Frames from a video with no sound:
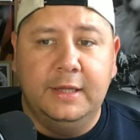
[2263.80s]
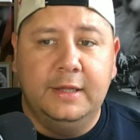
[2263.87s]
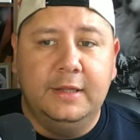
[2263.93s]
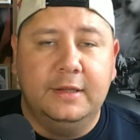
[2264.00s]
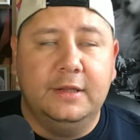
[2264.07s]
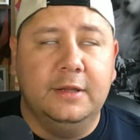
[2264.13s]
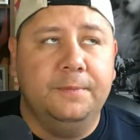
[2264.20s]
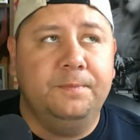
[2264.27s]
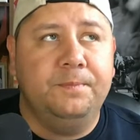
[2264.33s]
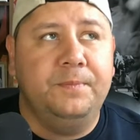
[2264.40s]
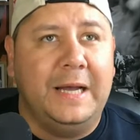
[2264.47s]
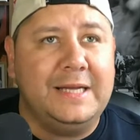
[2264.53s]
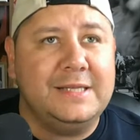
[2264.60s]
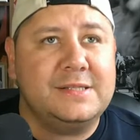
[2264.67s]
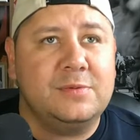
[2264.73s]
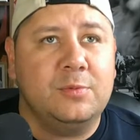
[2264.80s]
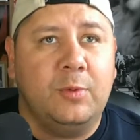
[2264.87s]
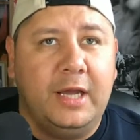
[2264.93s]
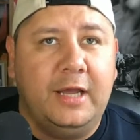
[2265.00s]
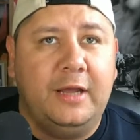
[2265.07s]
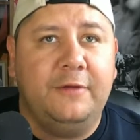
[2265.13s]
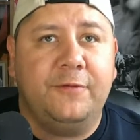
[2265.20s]
the best
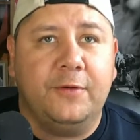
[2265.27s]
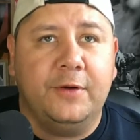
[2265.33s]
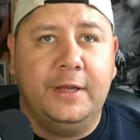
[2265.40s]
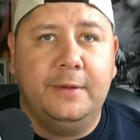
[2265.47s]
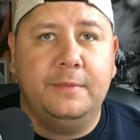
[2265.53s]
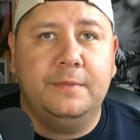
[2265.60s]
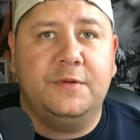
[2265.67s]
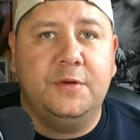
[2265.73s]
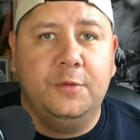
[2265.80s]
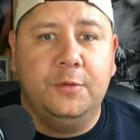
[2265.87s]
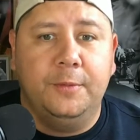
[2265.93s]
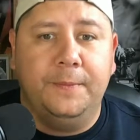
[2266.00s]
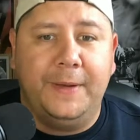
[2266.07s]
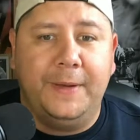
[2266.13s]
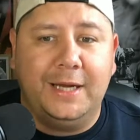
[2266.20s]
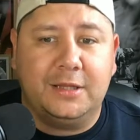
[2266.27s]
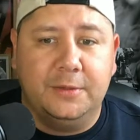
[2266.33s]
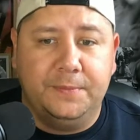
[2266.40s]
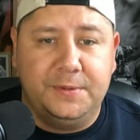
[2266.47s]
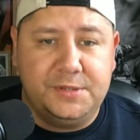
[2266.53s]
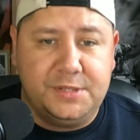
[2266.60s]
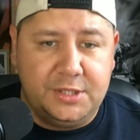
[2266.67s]
way for him to impact the
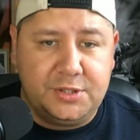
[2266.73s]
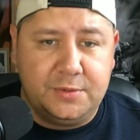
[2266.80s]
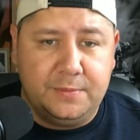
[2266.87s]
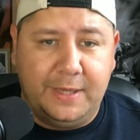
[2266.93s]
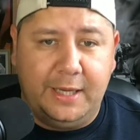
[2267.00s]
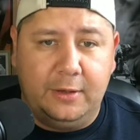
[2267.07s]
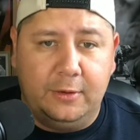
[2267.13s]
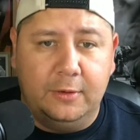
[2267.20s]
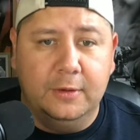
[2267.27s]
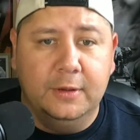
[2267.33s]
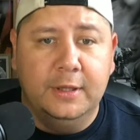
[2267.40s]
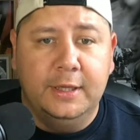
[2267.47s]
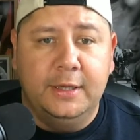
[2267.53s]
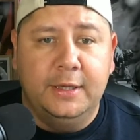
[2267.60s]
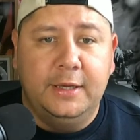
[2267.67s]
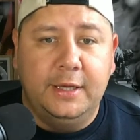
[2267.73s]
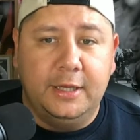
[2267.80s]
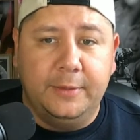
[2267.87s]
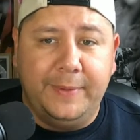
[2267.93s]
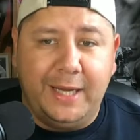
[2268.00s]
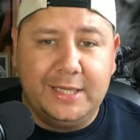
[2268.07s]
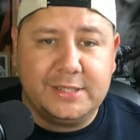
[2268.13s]
possession battle in
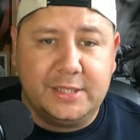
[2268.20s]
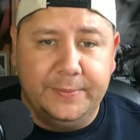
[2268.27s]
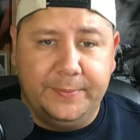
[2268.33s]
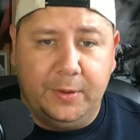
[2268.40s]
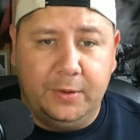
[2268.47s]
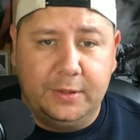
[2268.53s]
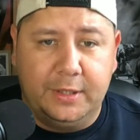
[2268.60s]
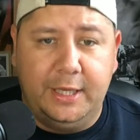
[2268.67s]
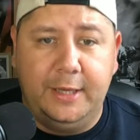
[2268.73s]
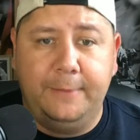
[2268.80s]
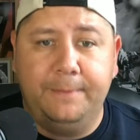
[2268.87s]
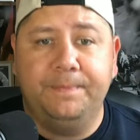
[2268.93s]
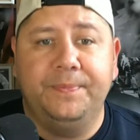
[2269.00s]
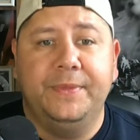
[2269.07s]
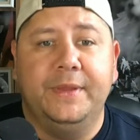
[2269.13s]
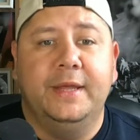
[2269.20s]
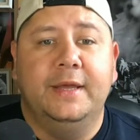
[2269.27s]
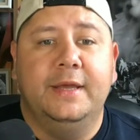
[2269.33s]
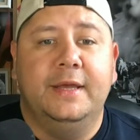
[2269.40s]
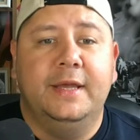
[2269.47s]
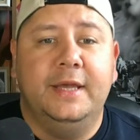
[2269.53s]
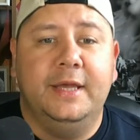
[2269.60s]
a basketball game
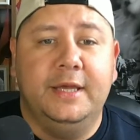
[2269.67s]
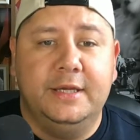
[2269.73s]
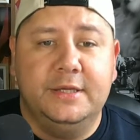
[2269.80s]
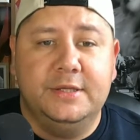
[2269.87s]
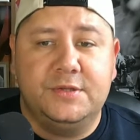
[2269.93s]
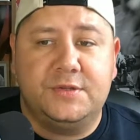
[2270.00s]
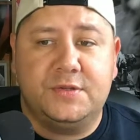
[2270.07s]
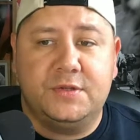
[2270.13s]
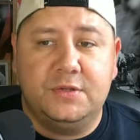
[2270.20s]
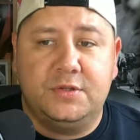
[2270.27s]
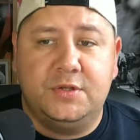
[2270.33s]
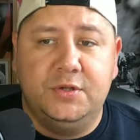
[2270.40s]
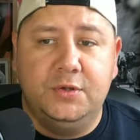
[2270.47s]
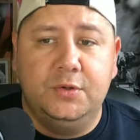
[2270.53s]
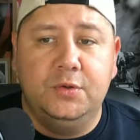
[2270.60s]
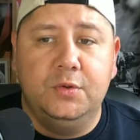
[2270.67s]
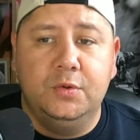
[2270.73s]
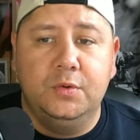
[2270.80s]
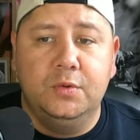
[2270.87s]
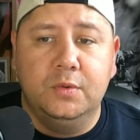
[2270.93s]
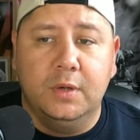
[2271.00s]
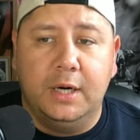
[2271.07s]
is
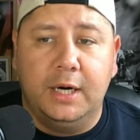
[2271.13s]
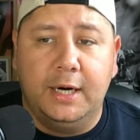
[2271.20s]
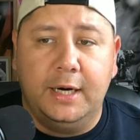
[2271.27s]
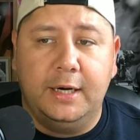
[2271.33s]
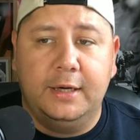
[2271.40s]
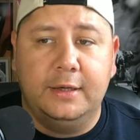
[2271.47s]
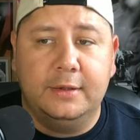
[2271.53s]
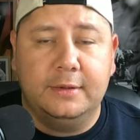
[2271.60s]
to go